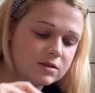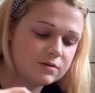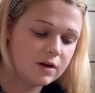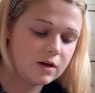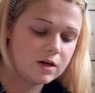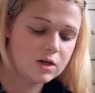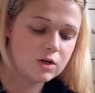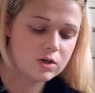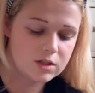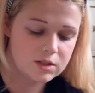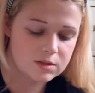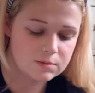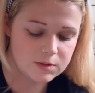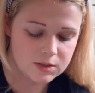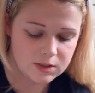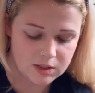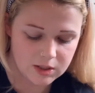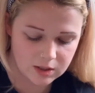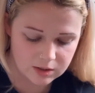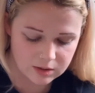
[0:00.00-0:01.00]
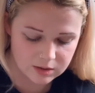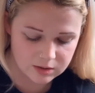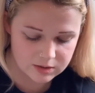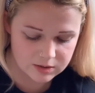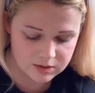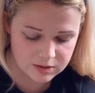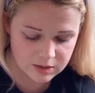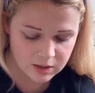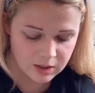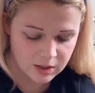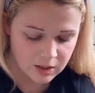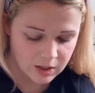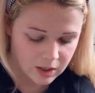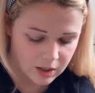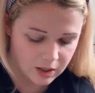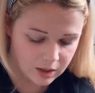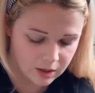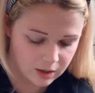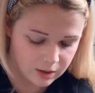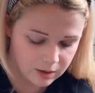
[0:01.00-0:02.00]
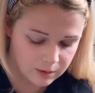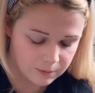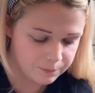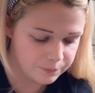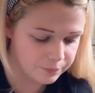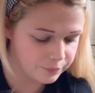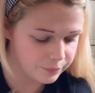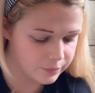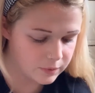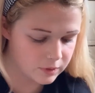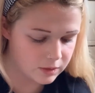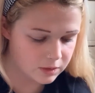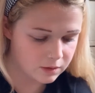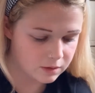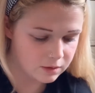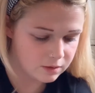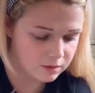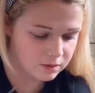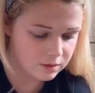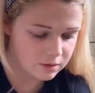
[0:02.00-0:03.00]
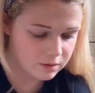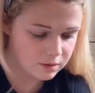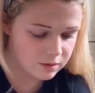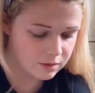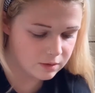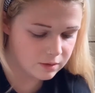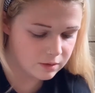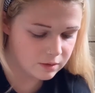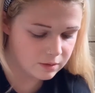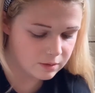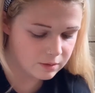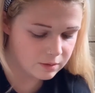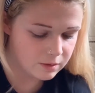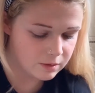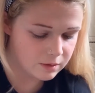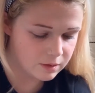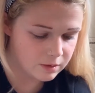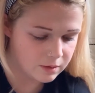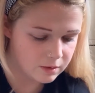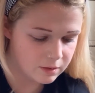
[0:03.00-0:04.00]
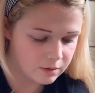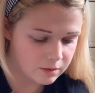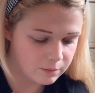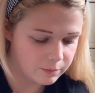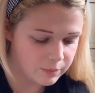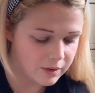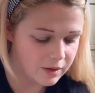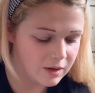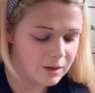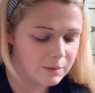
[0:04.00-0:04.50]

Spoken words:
very Christmassy colours. But